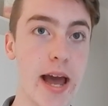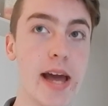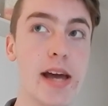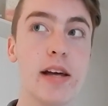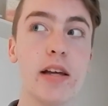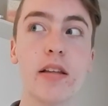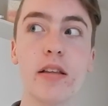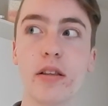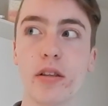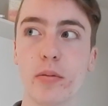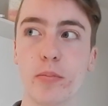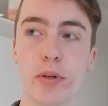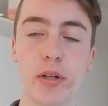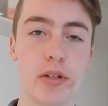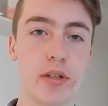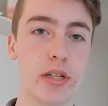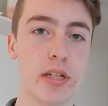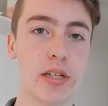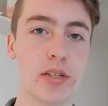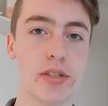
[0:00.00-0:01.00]
and the
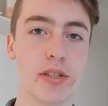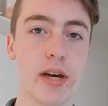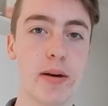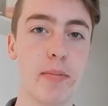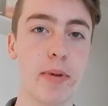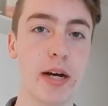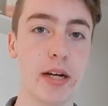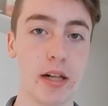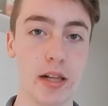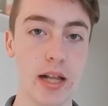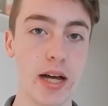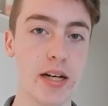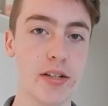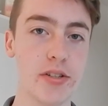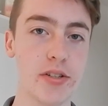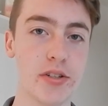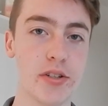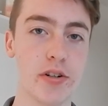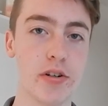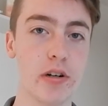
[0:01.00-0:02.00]
buildings that my
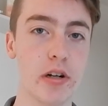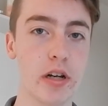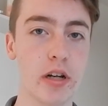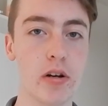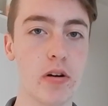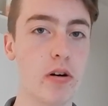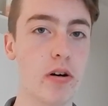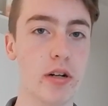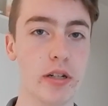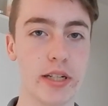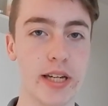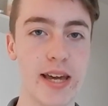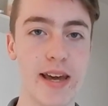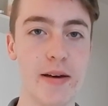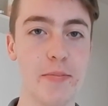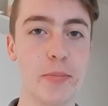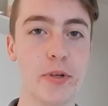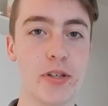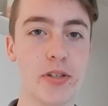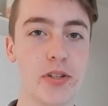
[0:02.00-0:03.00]
classes are in on
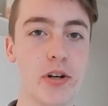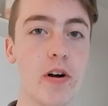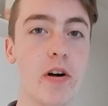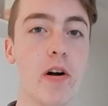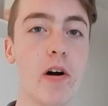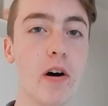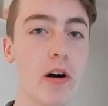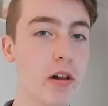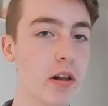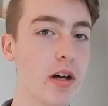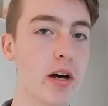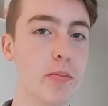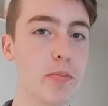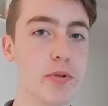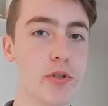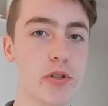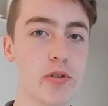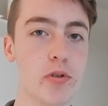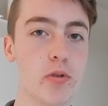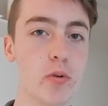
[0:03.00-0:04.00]
campus are all
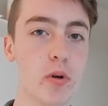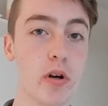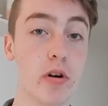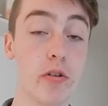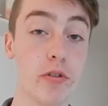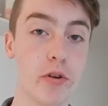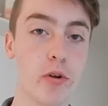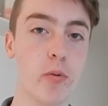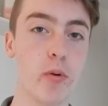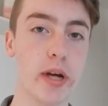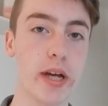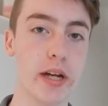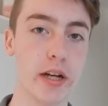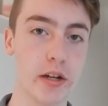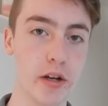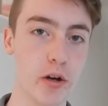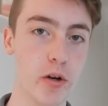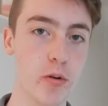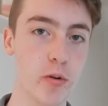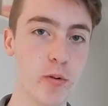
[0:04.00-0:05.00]
up to earthquake
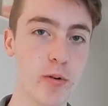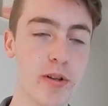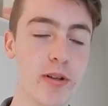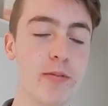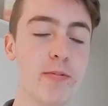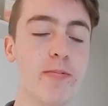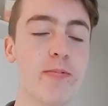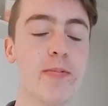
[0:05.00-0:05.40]
code.